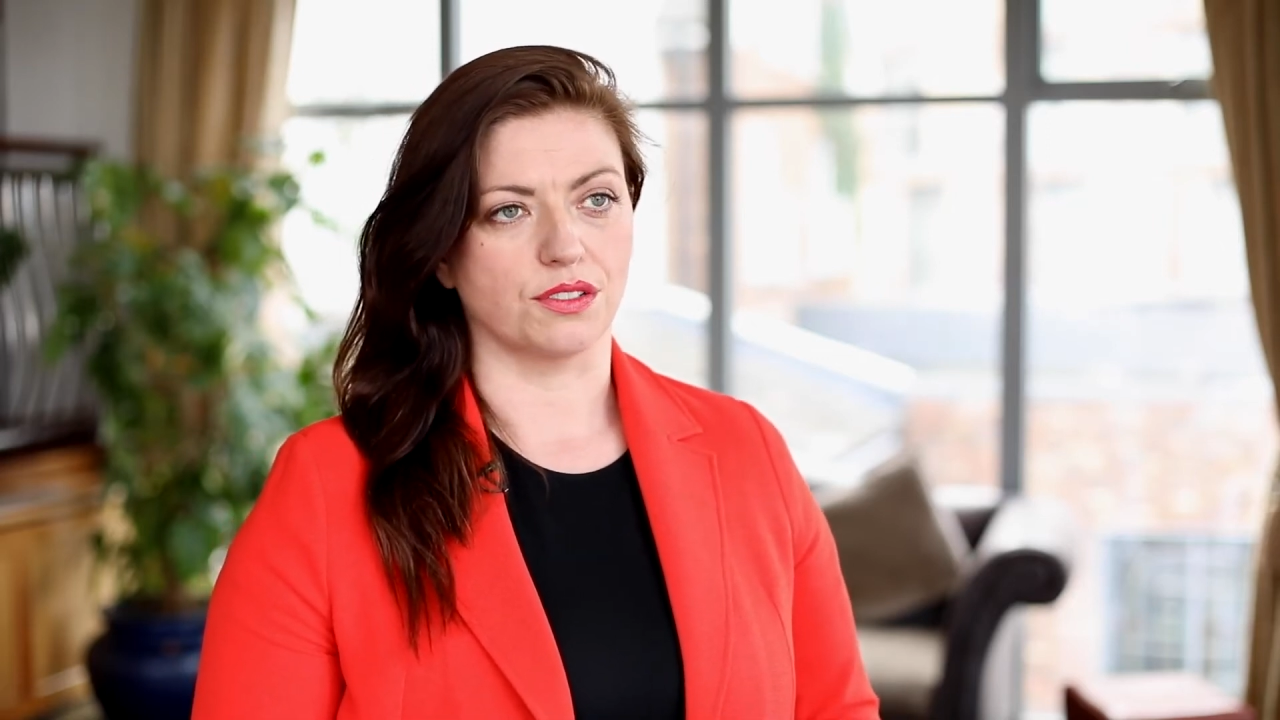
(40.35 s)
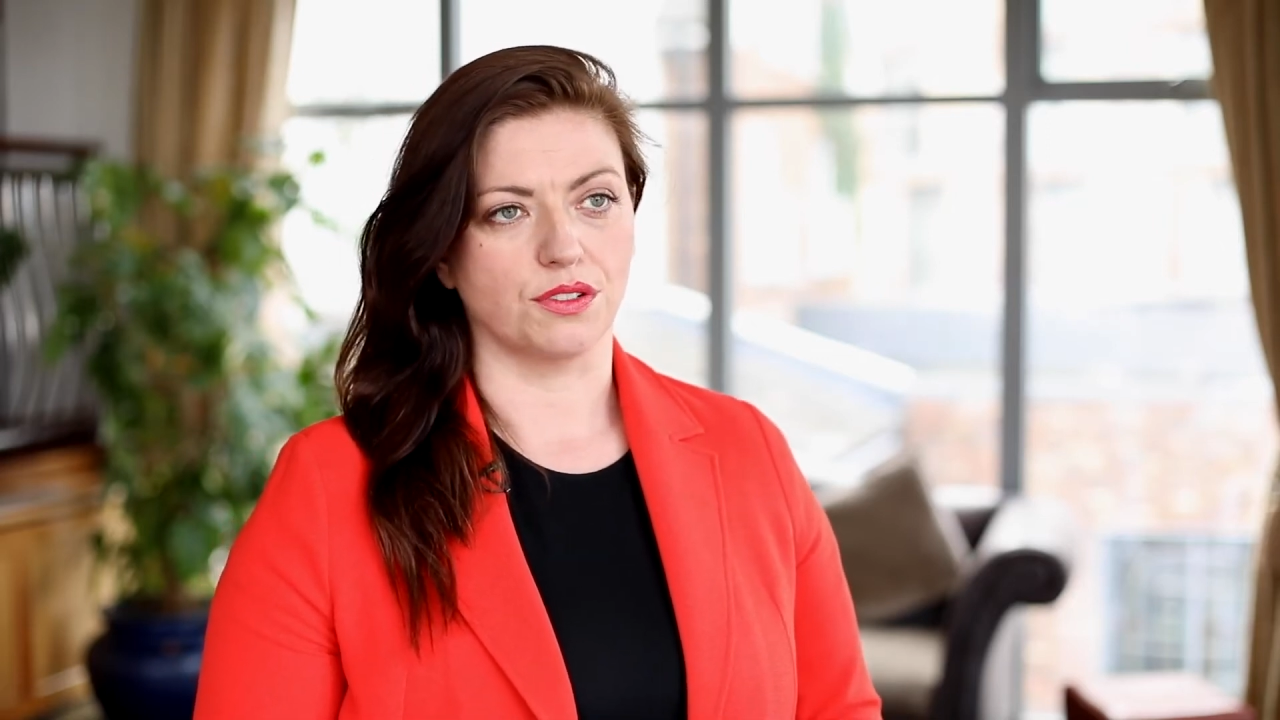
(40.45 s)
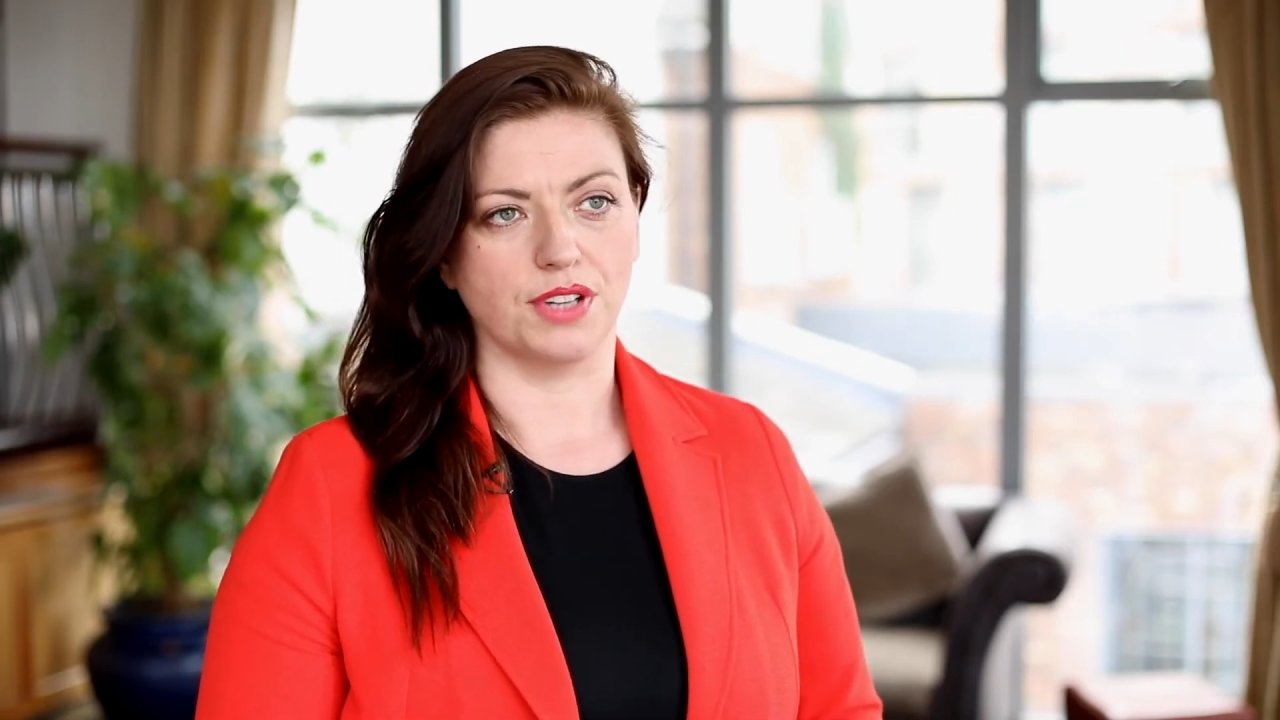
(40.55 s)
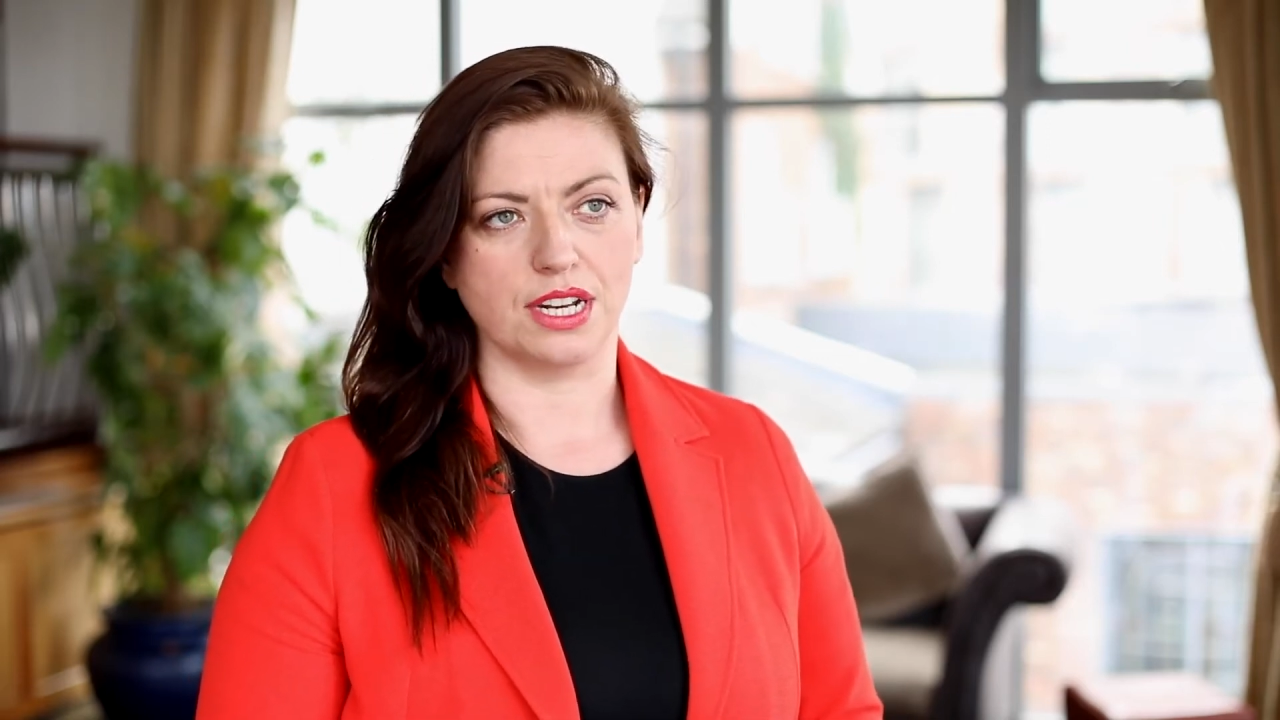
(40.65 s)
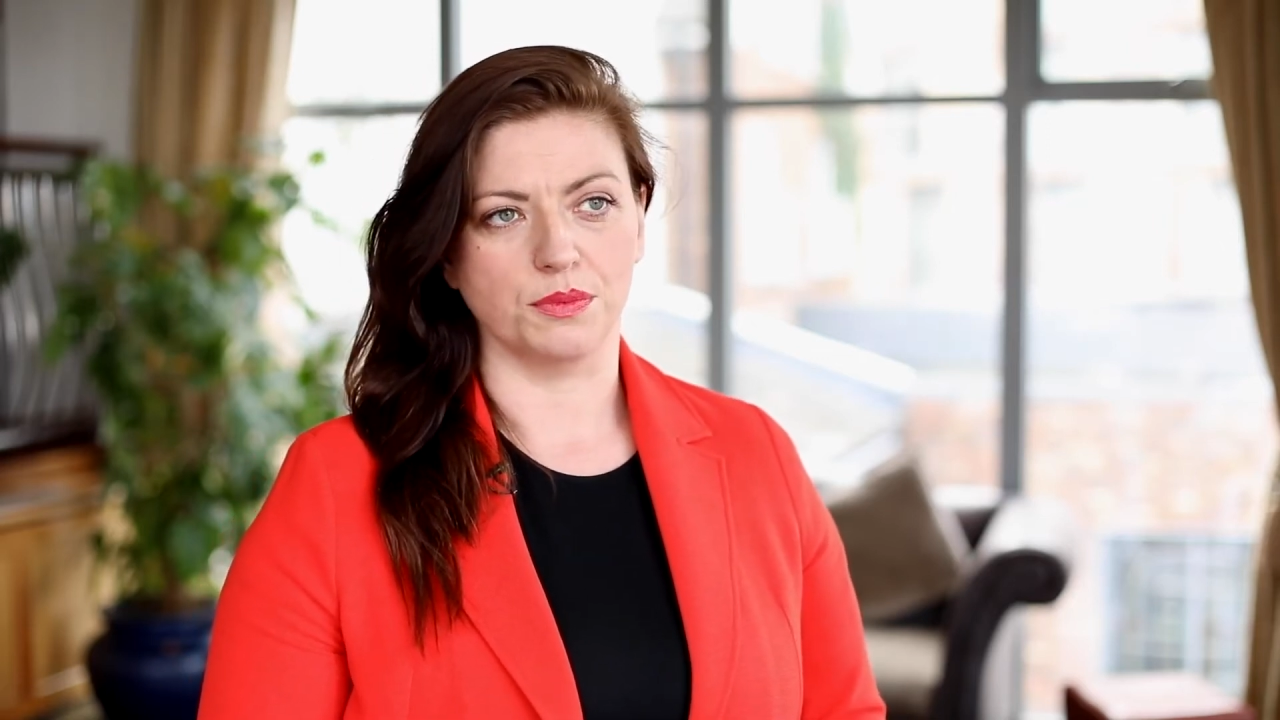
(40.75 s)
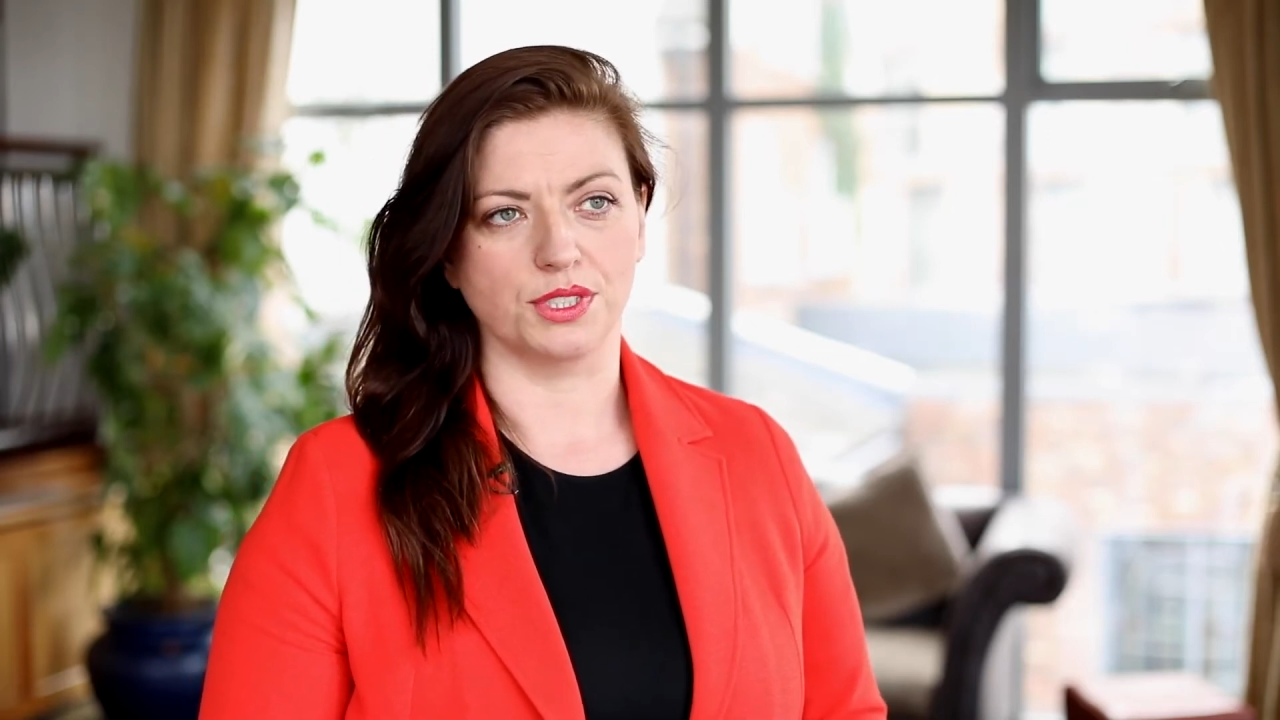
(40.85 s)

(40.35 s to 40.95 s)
at the Ravenna